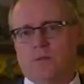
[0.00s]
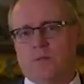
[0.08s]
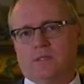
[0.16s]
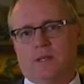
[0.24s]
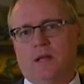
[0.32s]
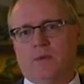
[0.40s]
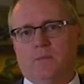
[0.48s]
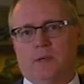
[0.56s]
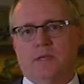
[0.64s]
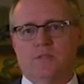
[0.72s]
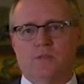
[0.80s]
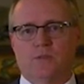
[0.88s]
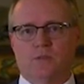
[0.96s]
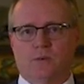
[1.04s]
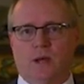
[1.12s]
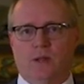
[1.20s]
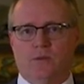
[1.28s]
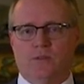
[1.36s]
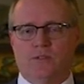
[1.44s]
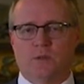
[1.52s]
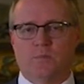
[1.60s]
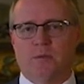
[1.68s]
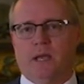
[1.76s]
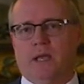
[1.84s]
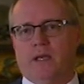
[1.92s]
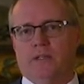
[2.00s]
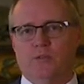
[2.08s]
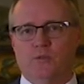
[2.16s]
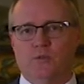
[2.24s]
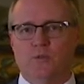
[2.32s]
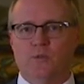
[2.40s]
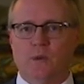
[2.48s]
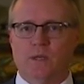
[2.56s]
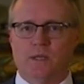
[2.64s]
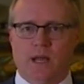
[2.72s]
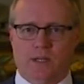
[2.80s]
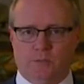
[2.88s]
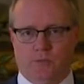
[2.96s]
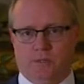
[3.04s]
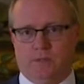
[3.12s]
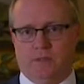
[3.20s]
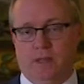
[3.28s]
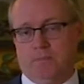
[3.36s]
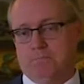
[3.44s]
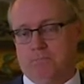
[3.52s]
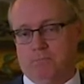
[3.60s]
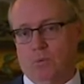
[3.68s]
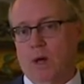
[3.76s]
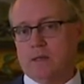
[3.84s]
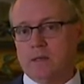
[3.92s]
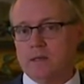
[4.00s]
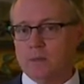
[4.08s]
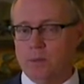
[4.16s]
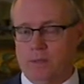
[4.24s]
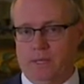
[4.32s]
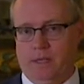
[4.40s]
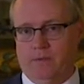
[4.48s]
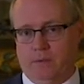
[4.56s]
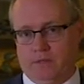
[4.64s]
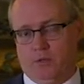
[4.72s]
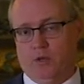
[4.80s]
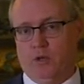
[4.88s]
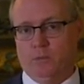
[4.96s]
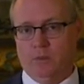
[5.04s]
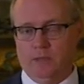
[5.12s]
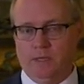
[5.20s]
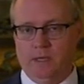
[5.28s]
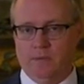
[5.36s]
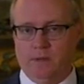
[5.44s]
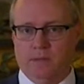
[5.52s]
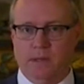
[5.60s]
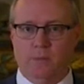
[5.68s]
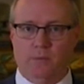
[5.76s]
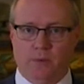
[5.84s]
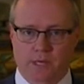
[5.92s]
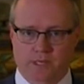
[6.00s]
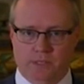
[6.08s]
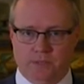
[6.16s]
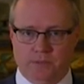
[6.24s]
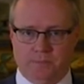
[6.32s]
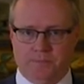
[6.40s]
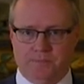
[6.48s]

this allowed ministers or elders to pick and choose what doctrines they wanted to believe and could believe and then preach.